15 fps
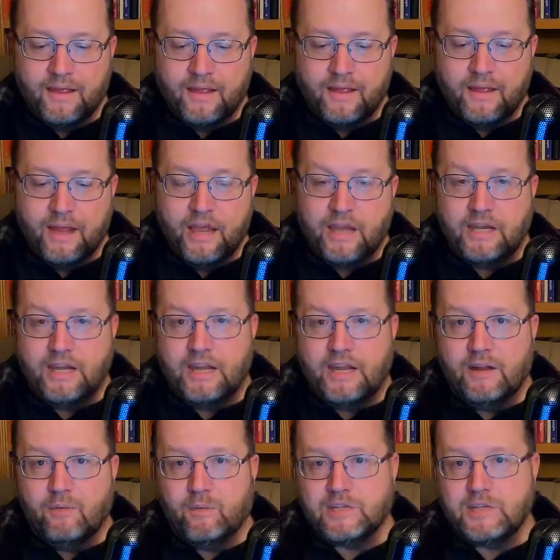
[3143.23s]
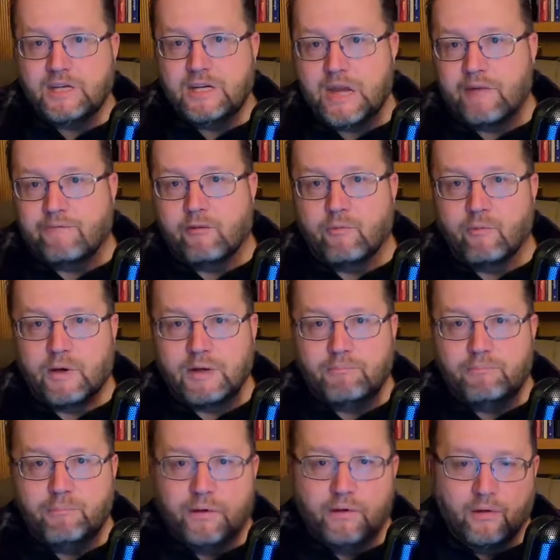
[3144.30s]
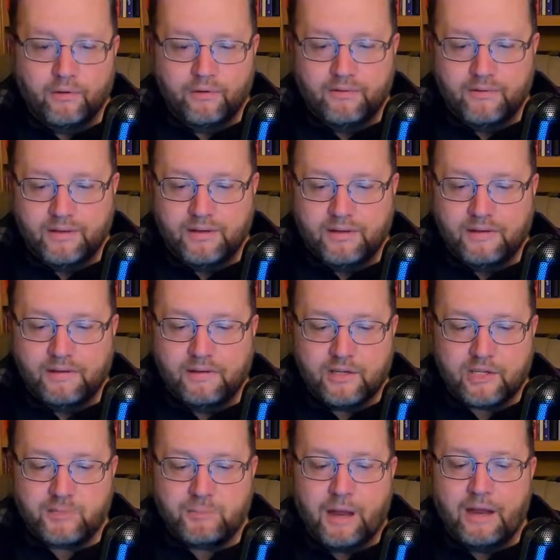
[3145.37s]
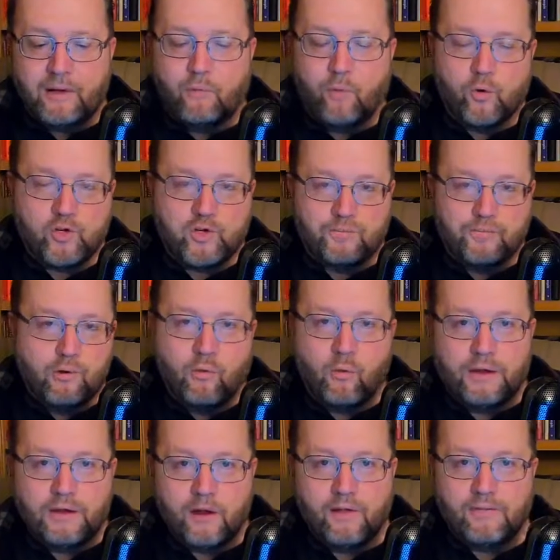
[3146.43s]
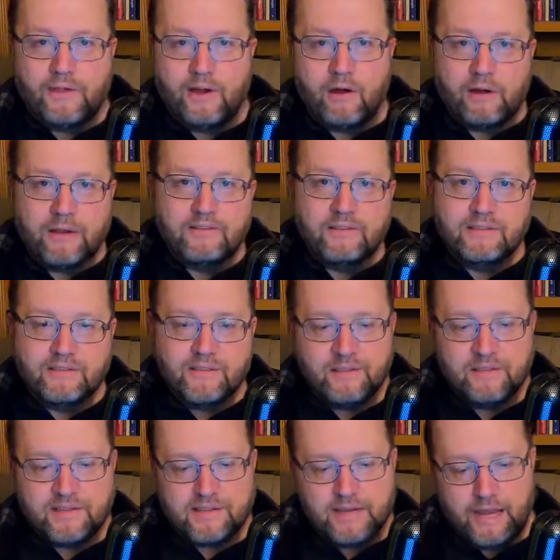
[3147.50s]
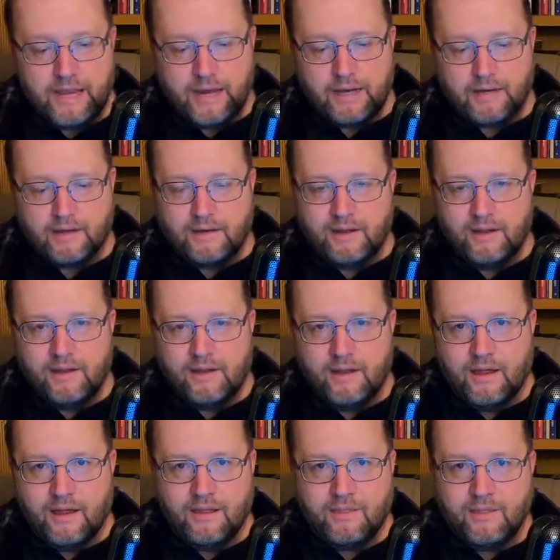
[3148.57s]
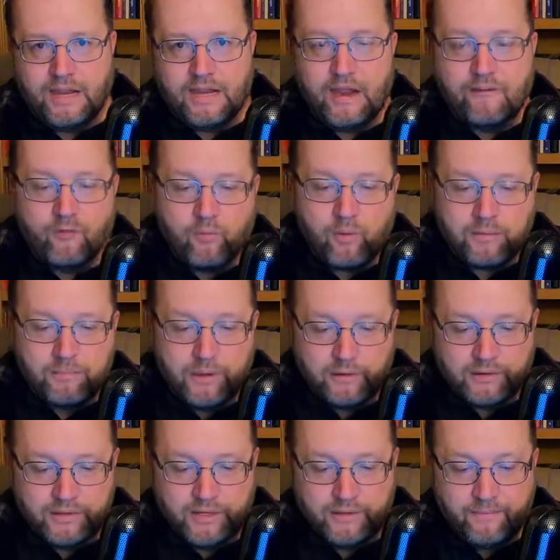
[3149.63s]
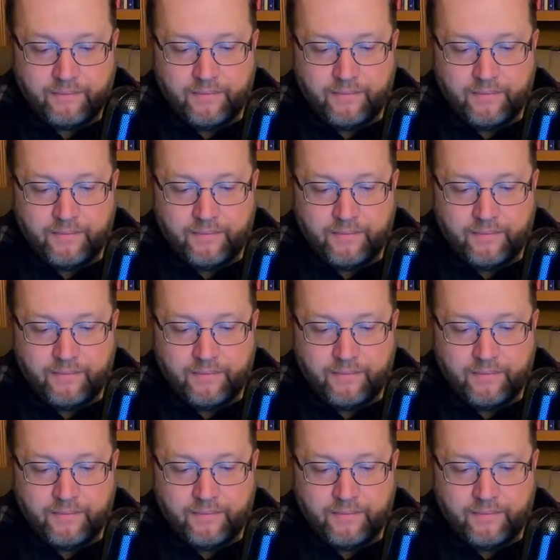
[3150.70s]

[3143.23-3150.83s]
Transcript: And it was never rebuilt despite worship going on there even to this day. They never rebuilt it.